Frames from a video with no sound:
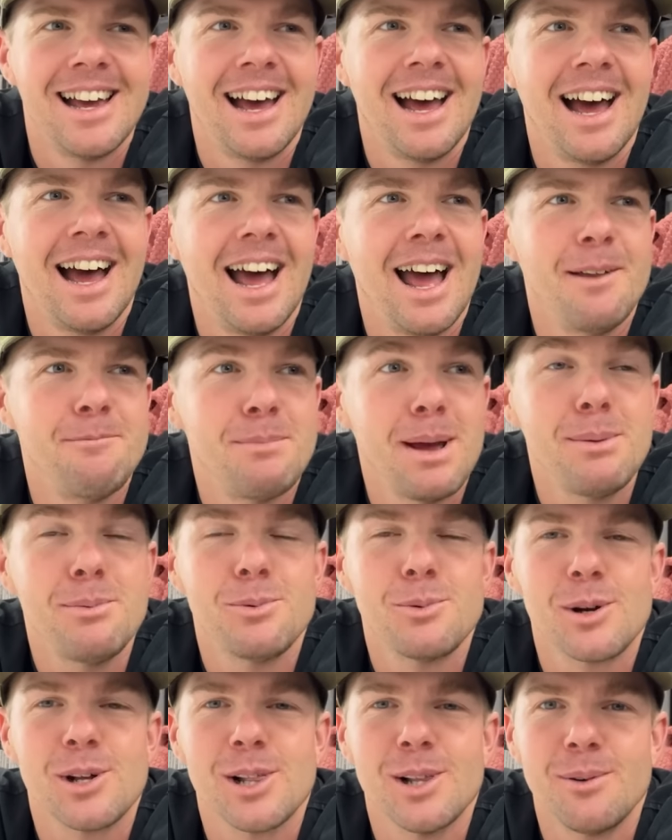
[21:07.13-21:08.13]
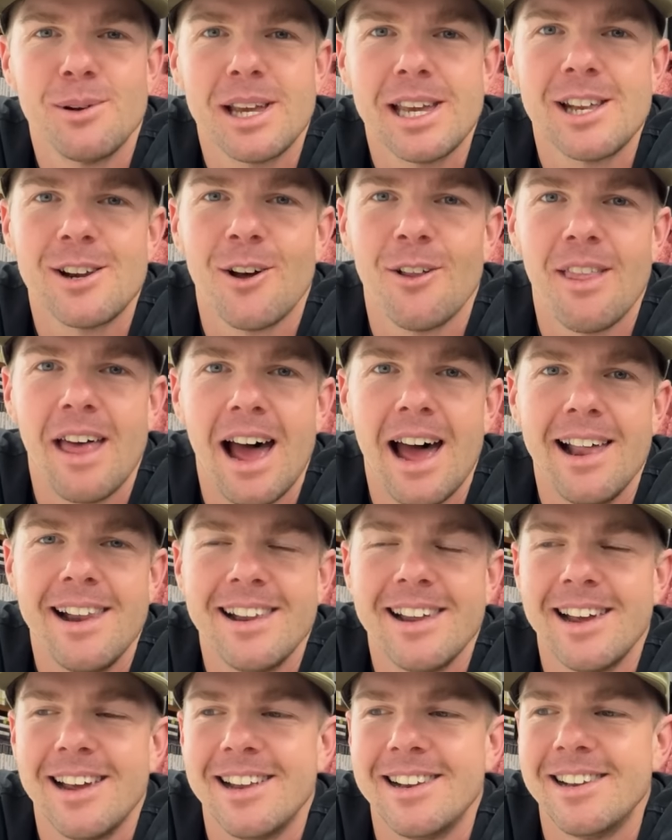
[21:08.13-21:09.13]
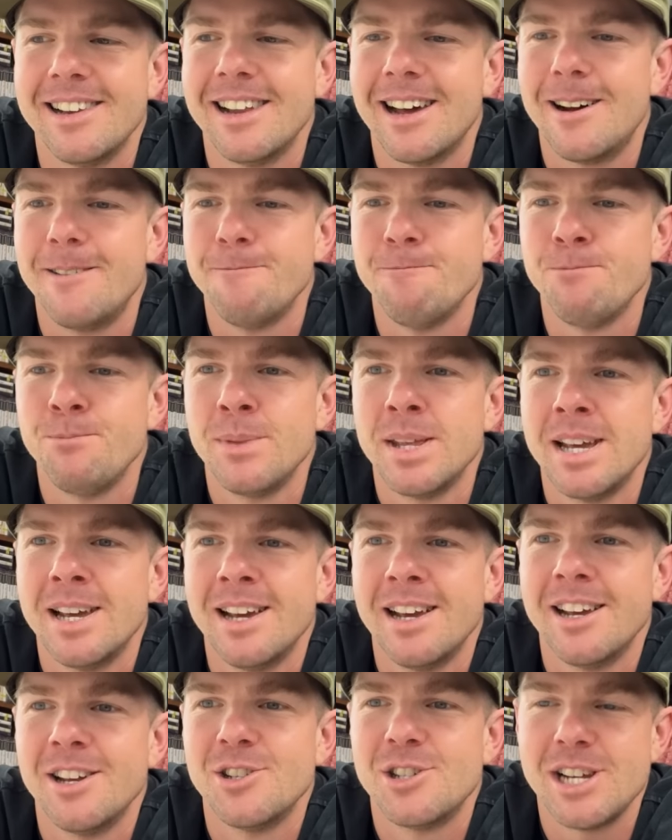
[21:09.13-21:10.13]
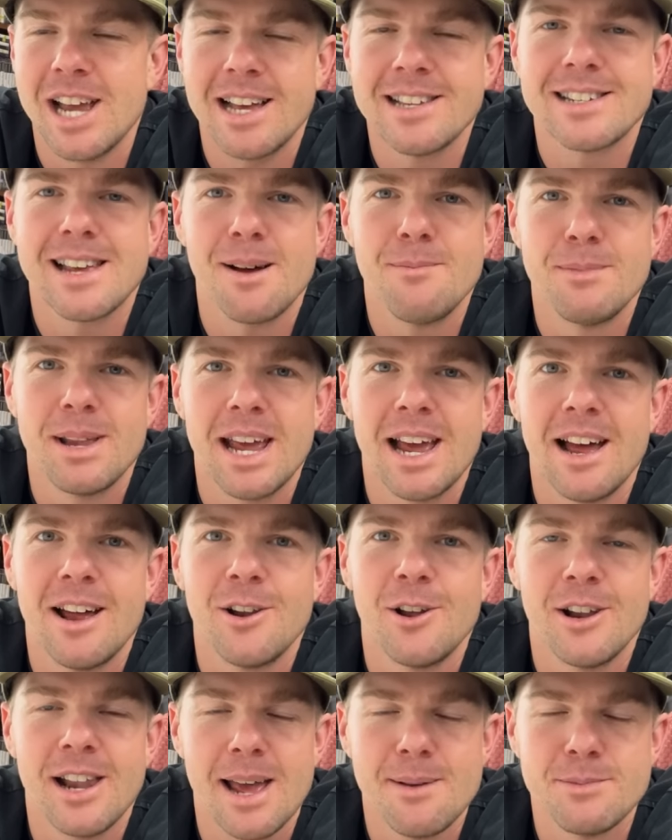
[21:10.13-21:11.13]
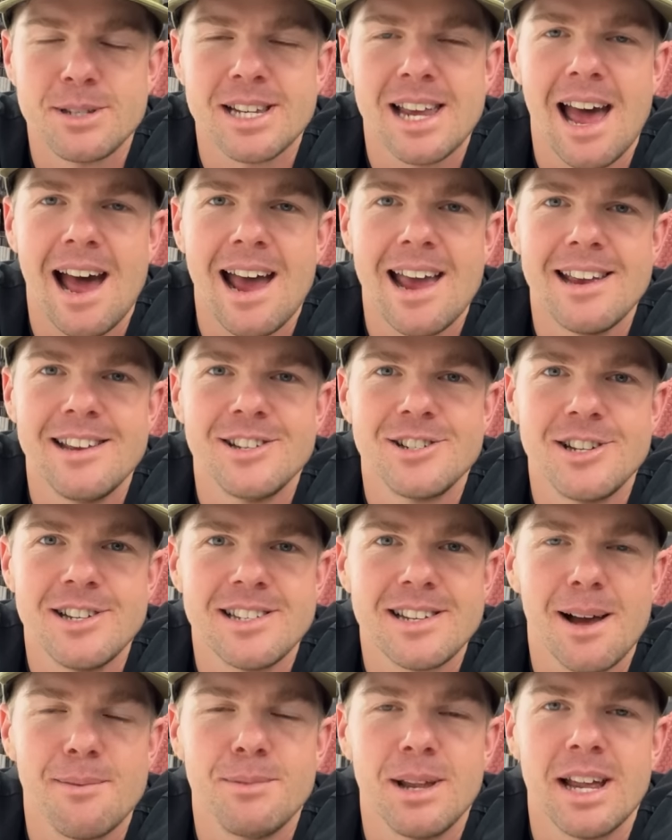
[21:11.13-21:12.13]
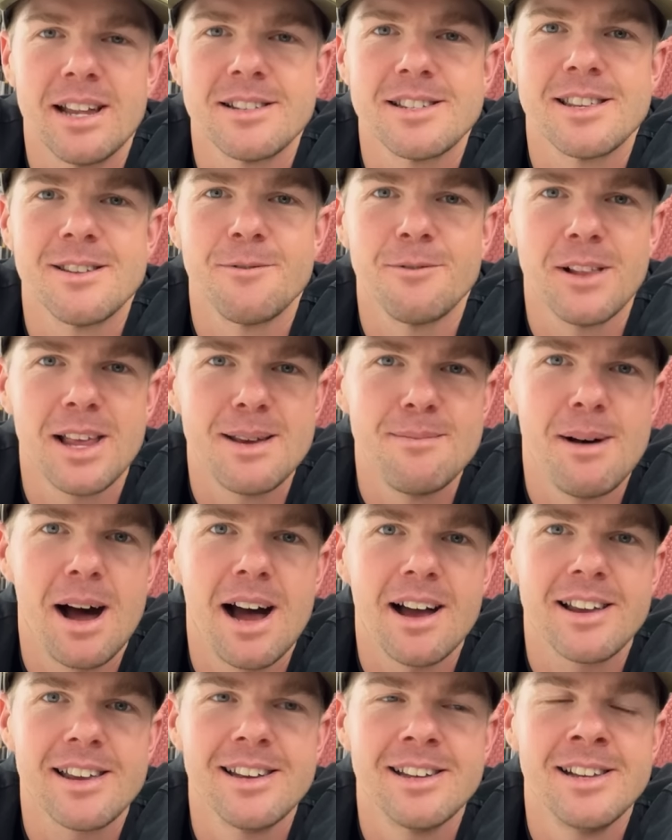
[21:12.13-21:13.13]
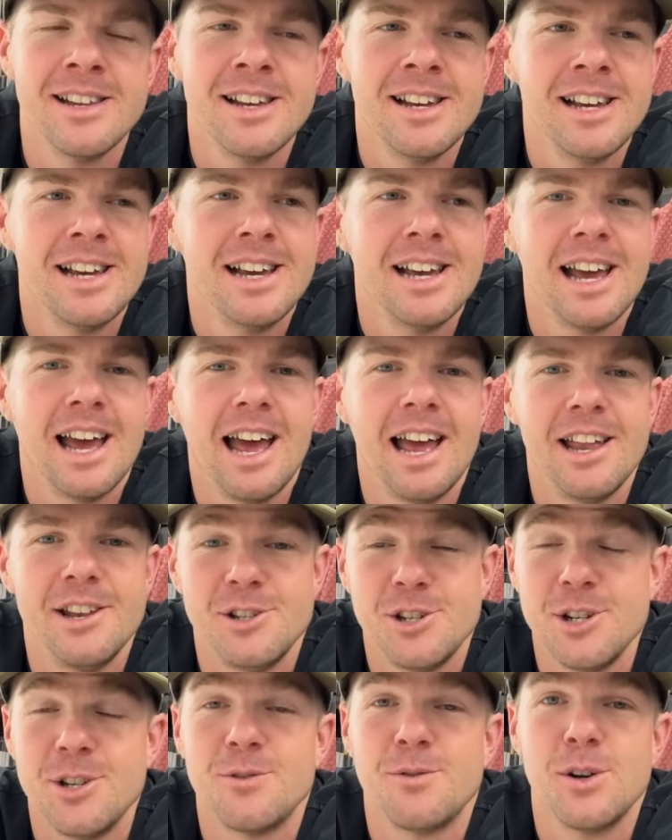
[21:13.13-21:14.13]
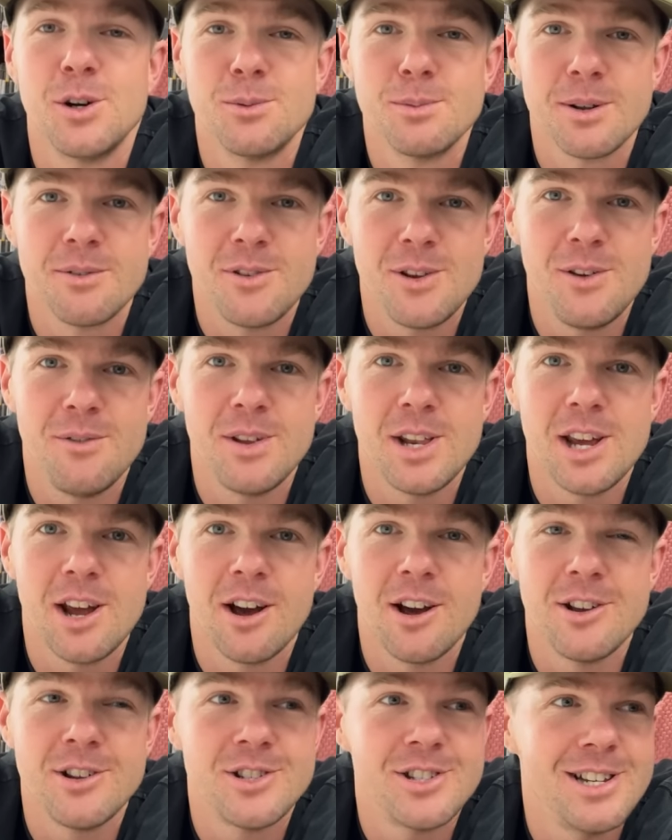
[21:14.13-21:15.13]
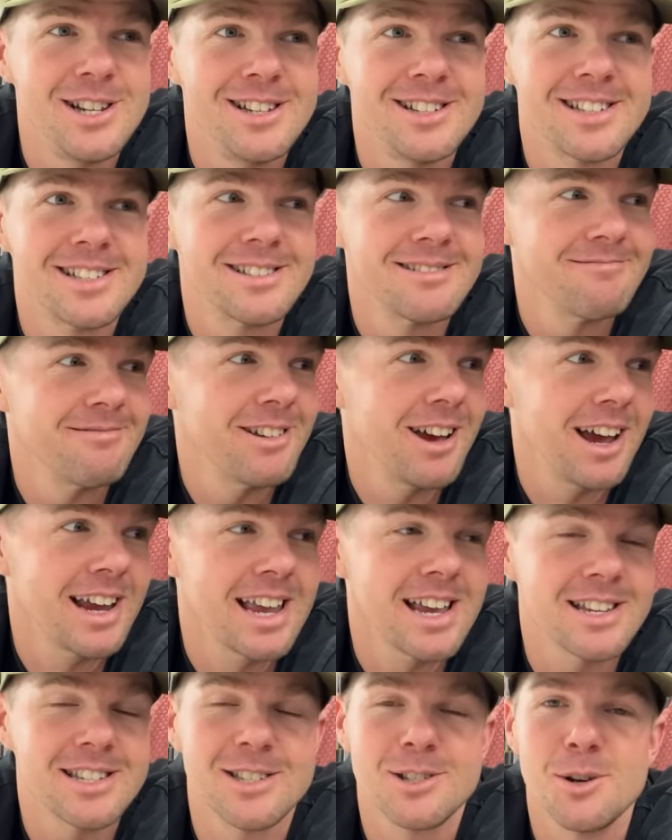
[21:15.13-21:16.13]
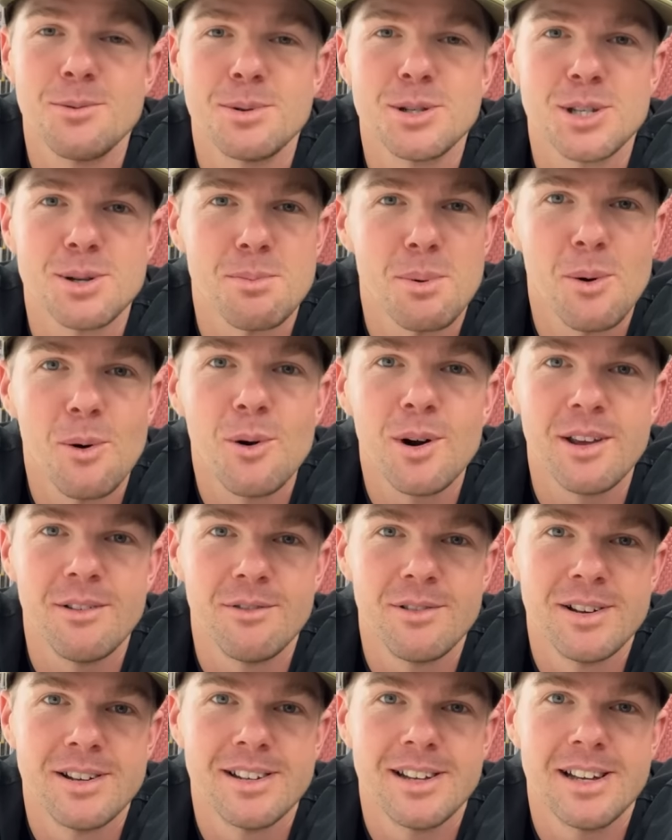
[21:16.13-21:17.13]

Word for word: And people were cluing in on that. And she has come down, her name's Kate, she's come down to the flea market and she's filmed a few videos. She's, I guess, super supportive